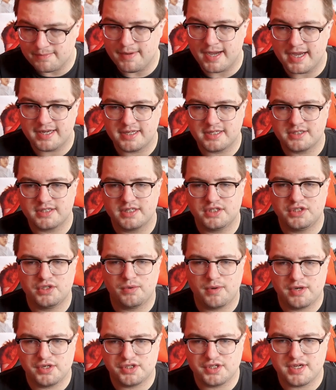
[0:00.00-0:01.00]
mining
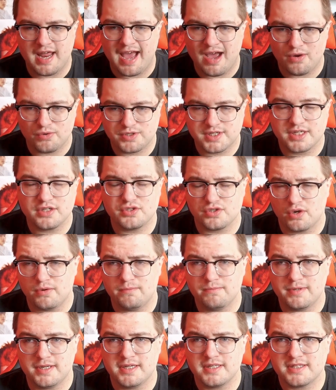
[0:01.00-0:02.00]
situation, outing
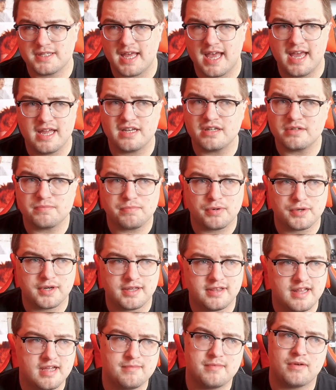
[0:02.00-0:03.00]
zombies and
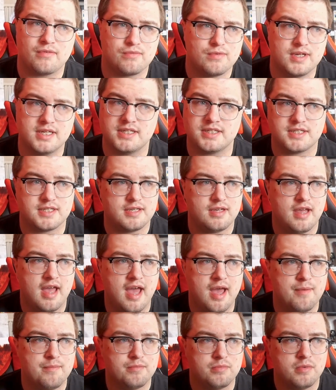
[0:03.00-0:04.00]
putting them at risk.
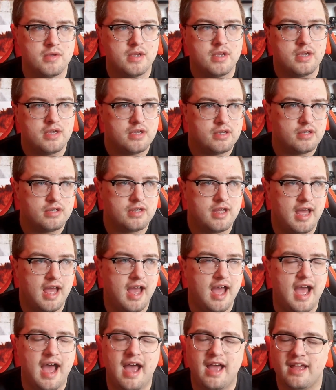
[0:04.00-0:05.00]
And
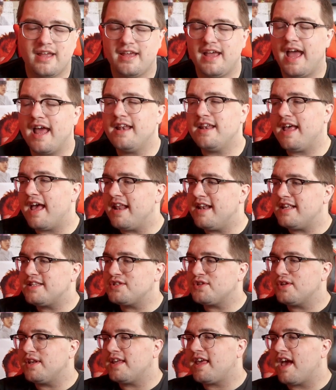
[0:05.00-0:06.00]
it's
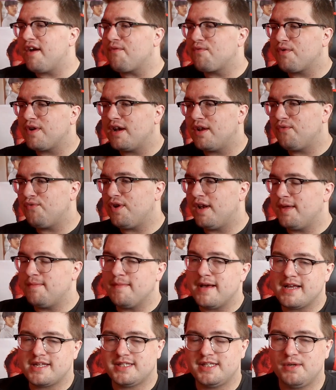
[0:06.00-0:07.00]
going to get really, really
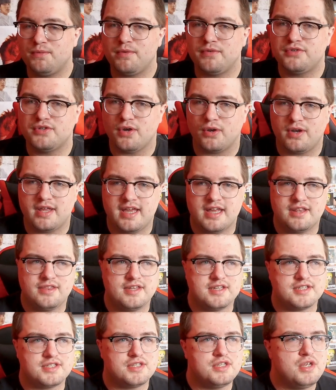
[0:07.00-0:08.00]
messy with Dolly and
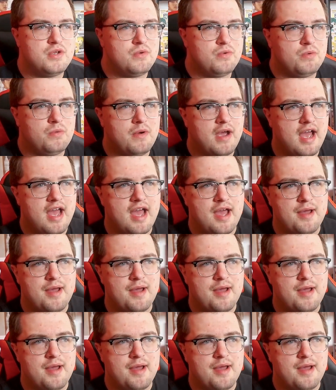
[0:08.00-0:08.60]
this new